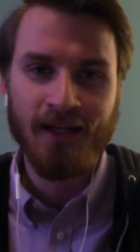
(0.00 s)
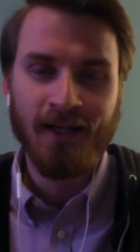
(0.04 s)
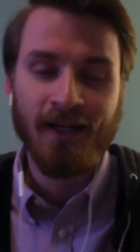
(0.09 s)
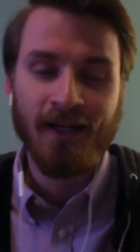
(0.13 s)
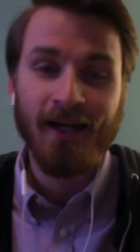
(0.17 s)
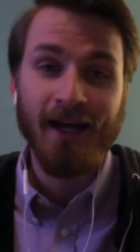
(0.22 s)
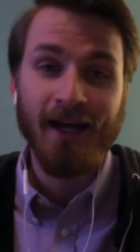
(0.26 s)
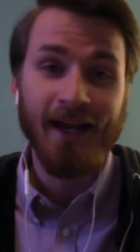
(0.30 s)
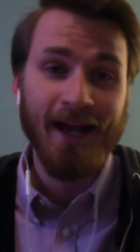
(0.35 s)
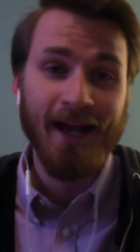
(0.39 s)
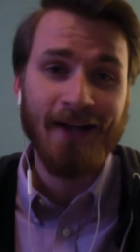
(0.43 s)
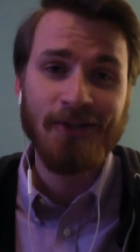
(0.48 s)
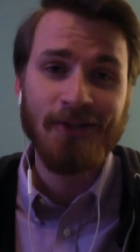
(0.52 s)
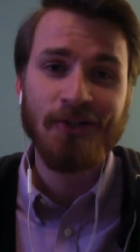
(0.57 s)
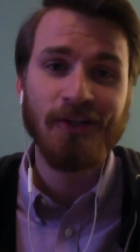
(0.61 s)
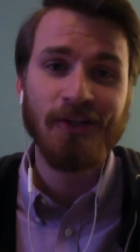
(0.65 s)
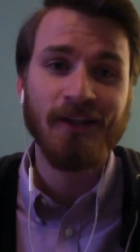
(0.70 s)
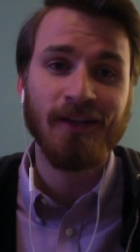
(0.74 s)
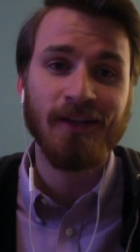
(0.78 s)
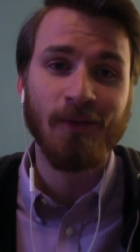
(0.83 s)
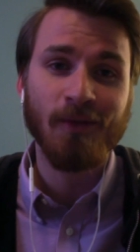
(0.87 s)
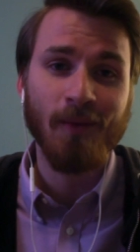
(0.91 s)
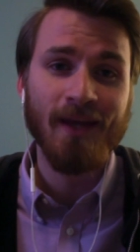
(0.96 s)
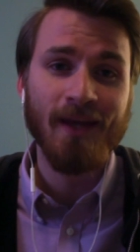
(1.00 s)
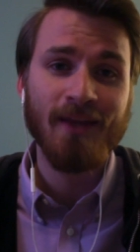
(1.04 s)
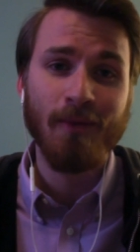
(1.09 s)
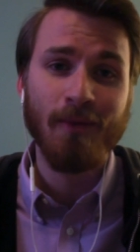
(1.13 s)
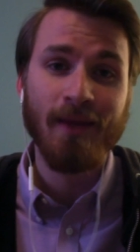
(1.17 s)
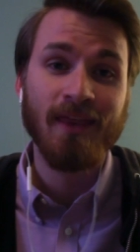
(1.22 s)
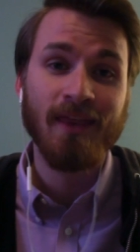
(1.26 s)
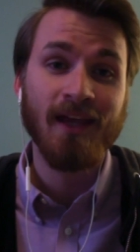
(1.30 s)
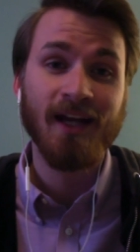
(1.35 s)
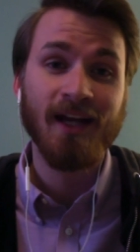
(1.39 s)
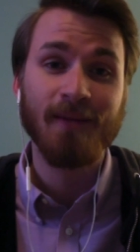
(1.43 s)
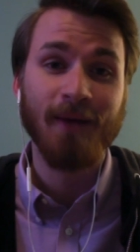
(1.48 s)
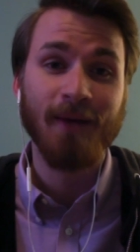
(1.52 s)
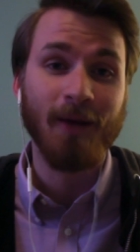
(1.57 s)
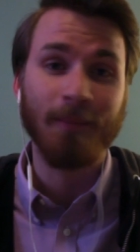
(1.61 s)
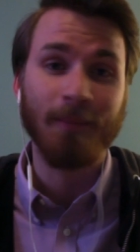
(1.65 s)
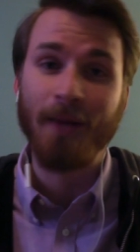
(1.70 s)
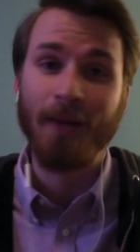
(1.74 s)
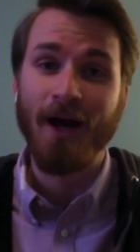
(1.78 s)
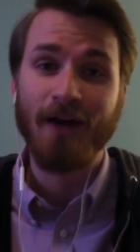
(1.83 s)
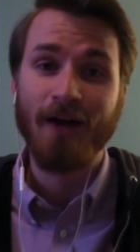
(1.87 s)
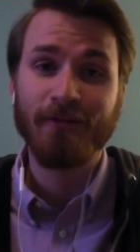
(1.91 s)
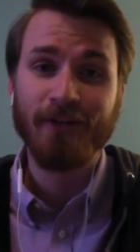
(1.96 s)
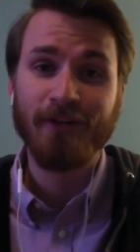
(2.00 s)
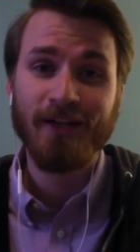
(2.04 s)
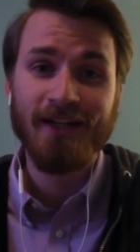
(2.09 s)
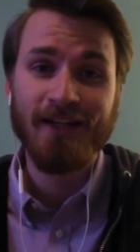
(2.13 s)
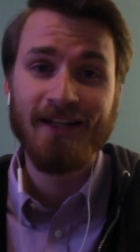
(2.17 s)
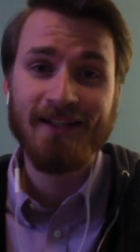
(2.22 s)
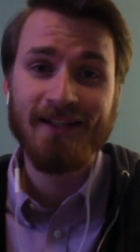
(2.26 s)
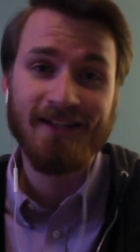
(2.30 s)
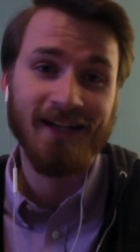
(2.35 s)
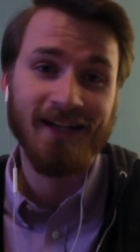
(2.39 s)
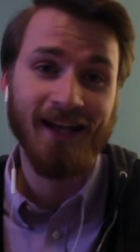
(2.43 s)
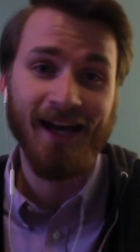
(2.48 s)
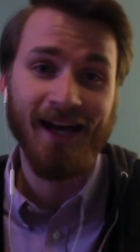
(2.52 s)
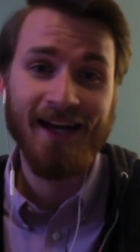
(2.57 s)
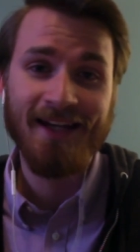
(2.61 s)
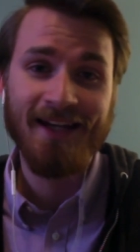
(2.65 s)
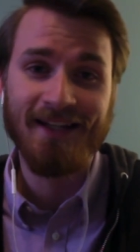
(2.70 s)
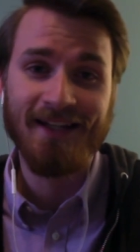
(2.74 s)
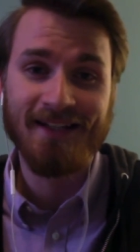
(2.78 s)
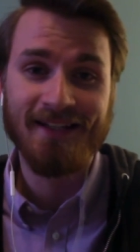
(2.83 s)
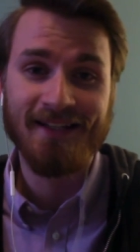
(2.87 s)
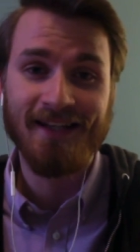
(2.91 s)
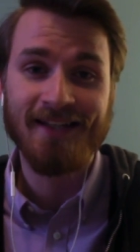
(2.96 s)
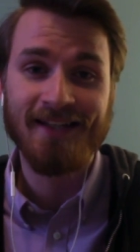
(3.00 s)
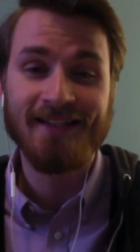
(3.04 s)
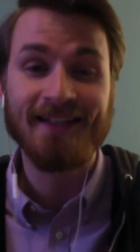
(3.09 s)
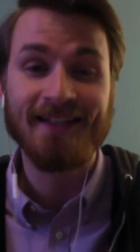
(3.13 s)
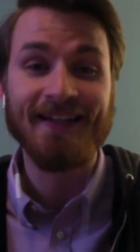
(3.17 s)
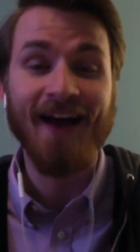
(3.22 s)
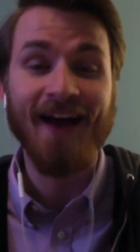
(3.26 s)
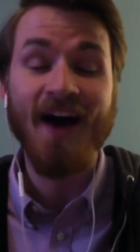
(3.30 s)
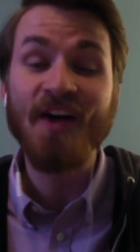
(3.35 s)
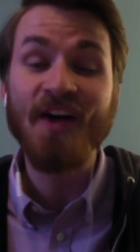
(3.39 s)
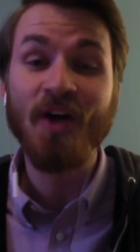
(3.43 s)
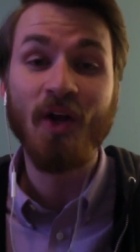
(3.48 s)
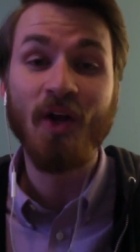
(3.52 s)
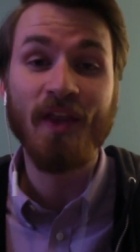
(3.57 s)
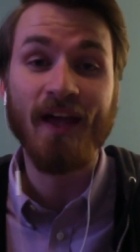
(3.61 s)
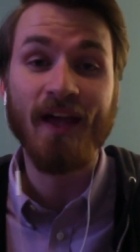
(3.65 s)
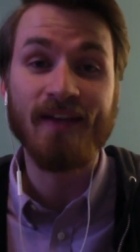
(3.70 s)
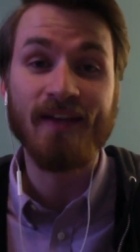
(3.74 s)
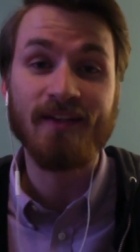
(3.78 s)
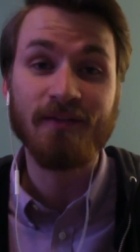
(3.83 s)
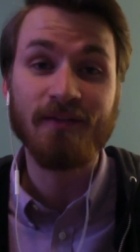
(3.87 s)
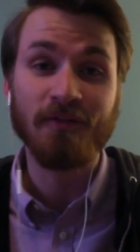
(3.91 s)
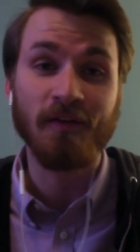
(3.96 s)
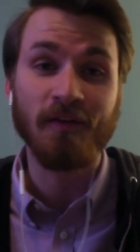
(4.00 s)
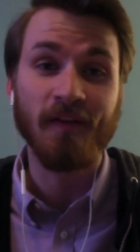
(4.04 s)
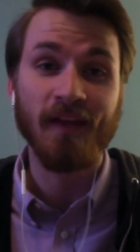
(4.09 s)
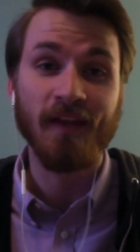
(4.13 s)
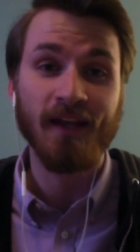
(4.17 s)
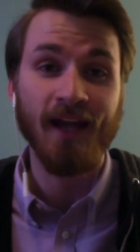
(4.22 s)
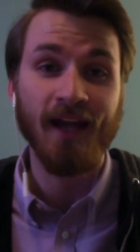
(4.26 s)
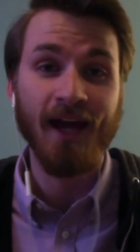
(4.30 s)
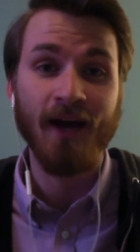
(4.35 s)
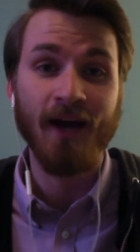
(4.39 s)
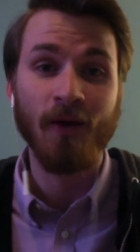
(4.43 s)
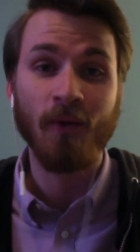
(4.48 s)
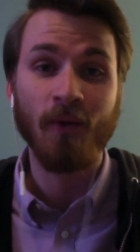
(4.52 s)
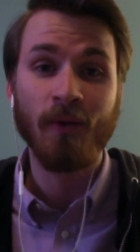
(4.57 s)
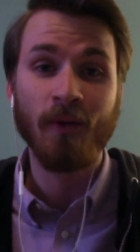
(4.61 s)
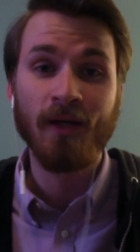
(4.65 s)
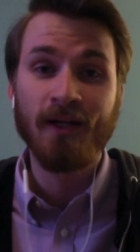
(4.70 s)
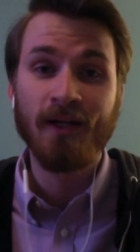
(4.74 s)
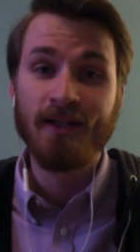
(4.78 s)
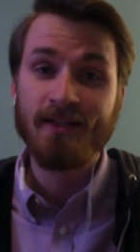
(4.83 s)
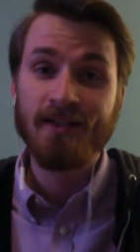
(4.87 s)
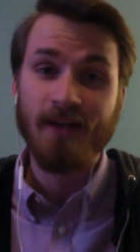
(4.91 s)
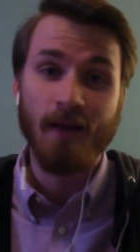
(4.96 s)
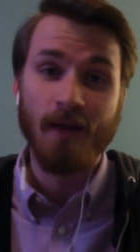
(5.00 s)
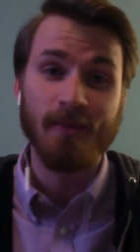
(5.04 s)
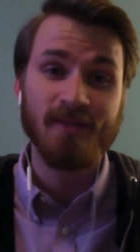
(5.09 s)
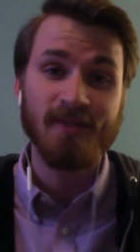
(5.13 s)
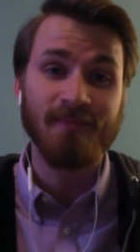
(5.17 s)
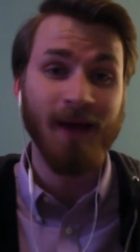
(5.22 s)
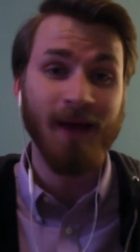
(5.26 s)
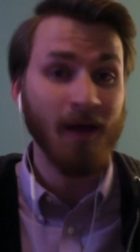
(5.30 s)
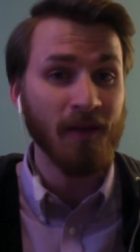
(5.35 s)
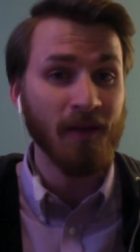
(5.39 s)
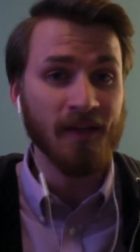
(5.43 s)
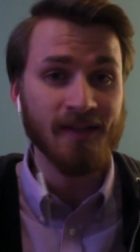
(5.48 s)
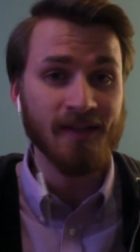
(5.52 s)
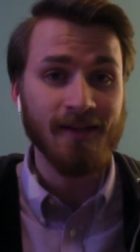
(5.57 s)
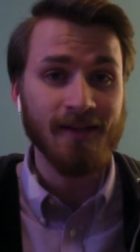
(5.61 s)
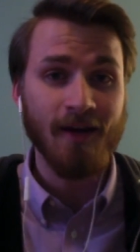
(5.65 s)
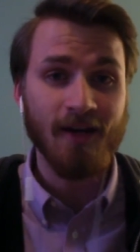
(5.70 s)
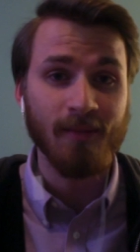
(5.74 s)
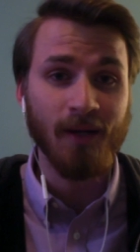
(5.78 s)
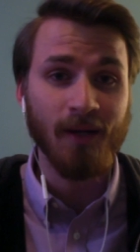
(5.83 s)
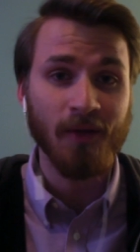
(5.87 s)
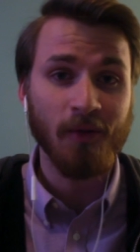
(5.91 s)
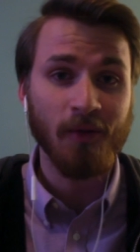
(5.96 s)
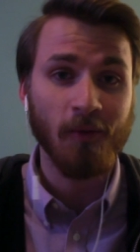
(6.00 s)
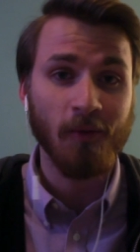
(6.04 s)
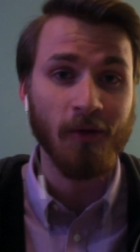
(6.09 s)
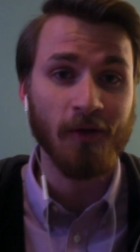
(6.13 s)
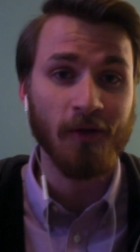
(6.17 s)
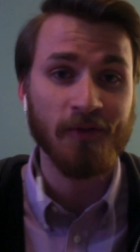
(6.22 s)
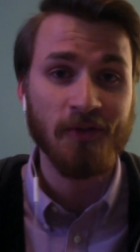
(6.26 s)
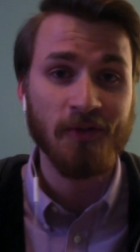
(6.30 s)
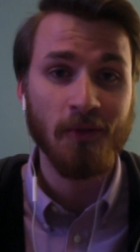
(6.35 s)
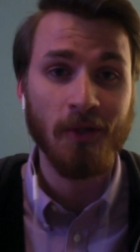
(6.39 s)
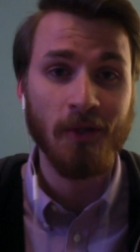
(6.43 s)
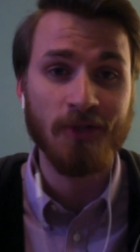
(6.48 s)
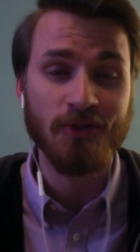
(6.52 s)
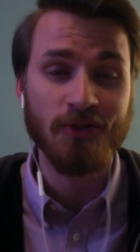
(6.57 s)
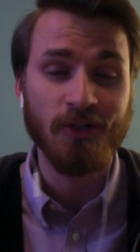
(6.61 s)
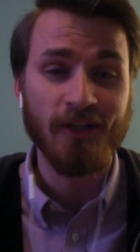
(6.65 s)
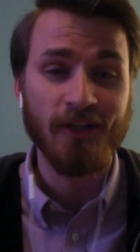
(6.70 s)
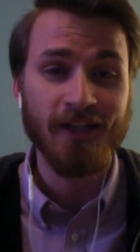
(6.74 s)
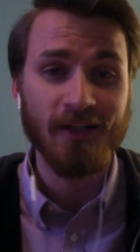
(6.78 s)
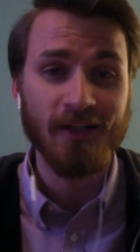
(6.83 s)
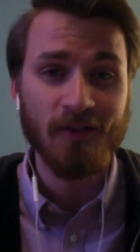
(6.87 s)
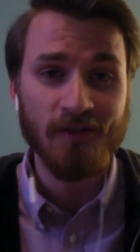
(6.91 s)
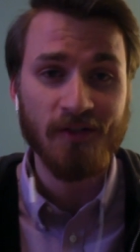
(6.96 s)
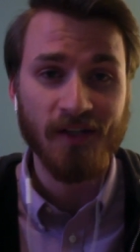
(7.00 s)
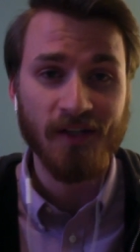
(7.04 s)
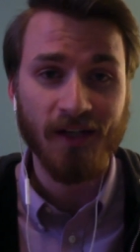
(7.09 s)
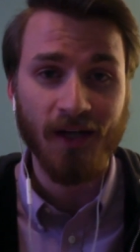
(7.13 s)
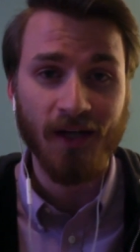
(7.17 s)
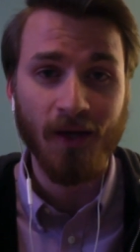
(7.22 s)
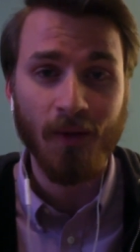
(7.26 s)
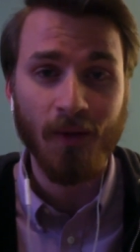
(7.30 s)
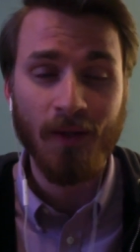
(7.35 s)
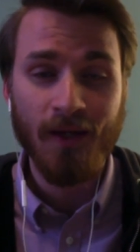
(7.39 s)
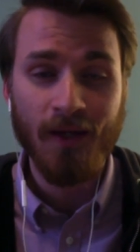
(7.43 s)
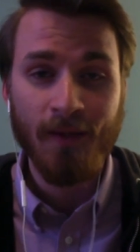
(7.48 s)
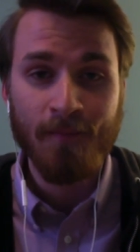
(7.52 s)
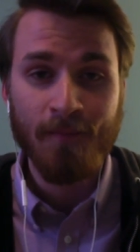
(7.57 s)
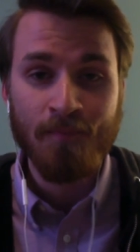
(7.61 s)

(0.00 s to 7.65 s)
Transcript: And actually, the way that we think about poverty today is not all that different than how Thomas Malthus thought about the world 200 years ago.